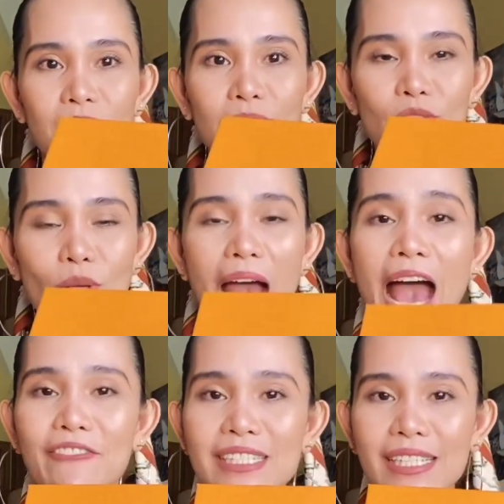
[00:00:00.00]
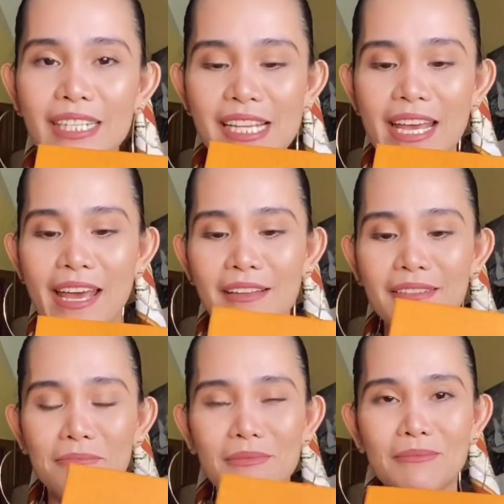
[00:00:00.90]
I haven't seen it
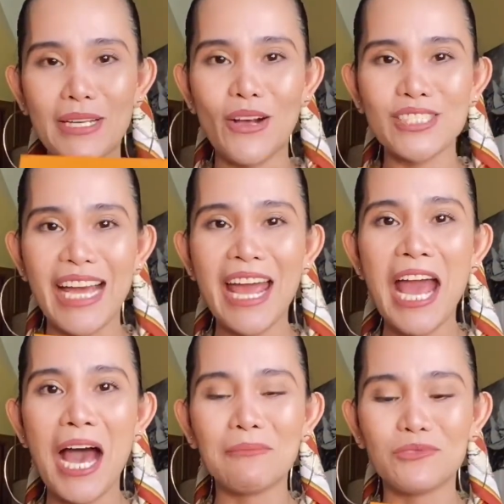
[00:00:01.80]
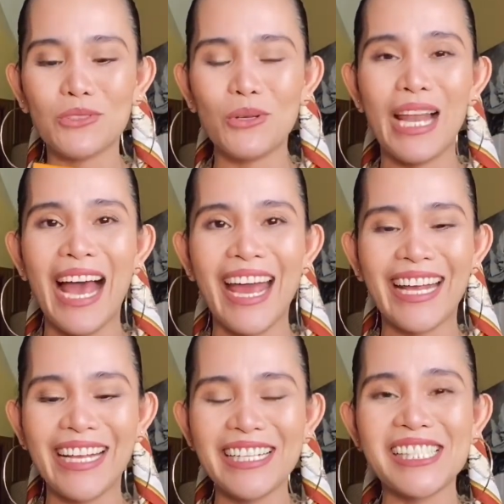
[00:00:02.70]
yet because I have to
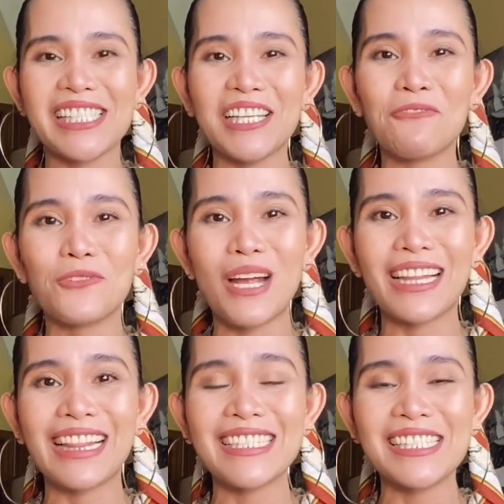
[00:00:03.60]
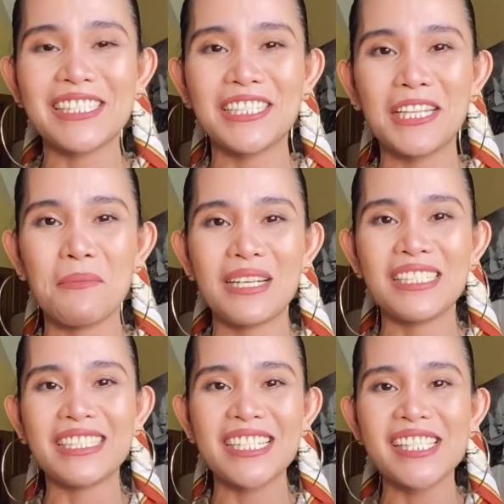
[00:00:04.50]
like sit for at least 30
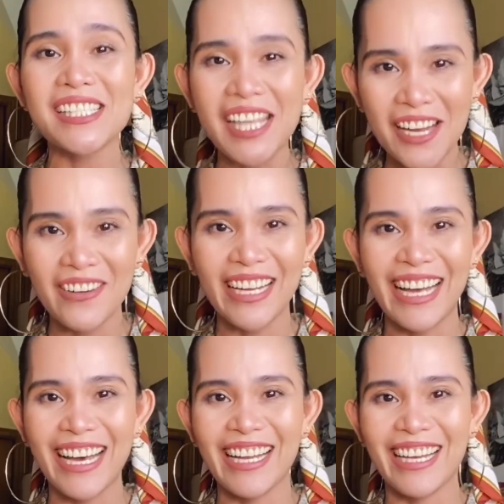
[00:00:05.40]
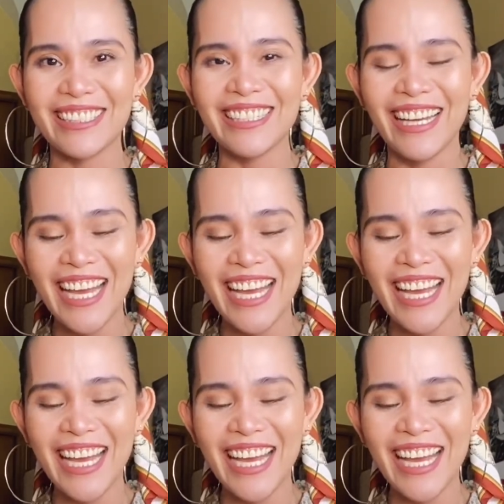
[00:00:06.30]
minutes just staring at it